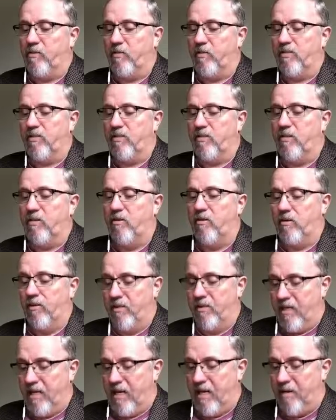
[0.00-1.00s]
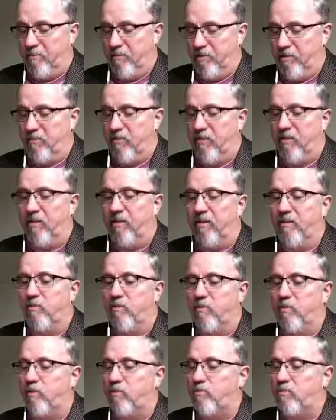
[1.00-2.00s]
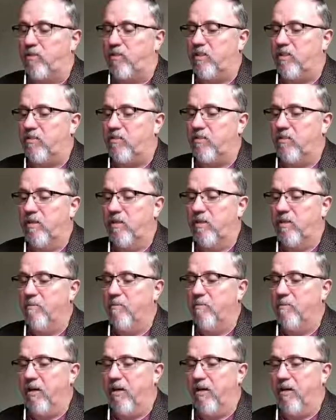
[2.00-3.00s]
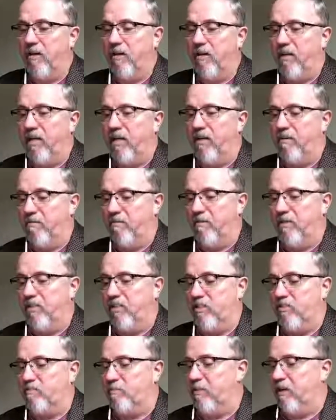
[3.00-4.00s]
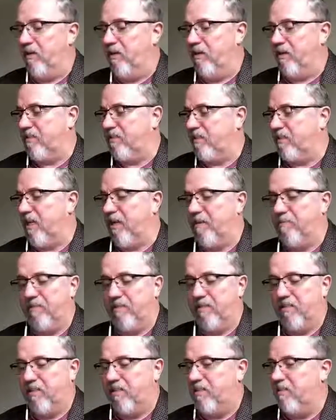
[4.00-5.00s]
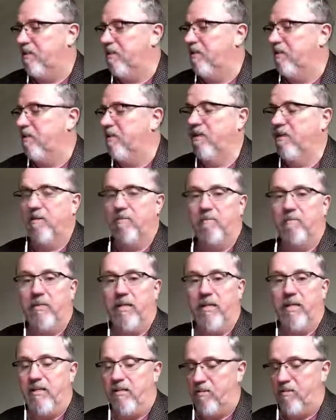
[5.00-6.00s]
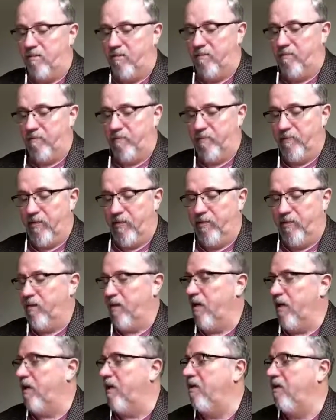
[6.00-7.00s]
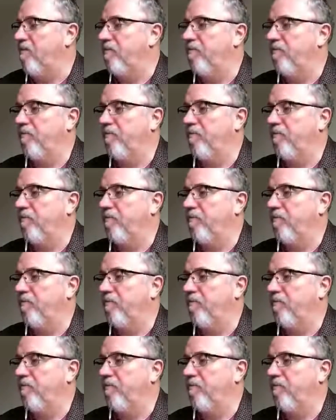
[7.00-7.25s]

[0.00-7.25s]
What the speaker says: course, the hole in the atmosphere. And of course, we just barely escaped this meteor, okay?